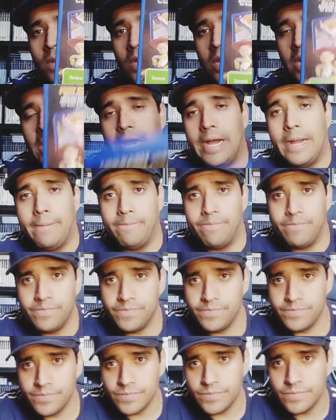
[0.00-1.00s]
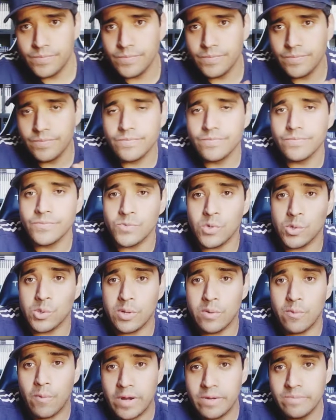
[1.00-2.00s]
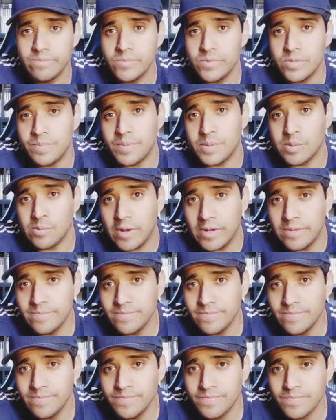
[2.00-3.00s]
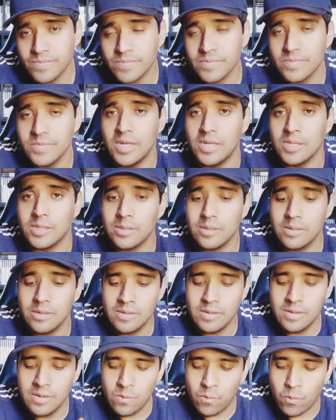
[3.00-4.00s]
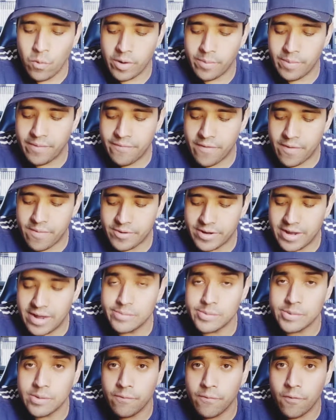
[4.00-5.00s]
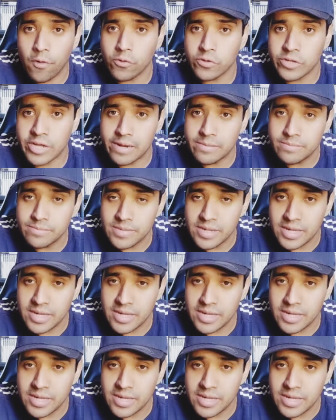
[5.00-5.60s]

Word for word: Um, Toy Story 1, the PS1, is one of my favorite games of all time.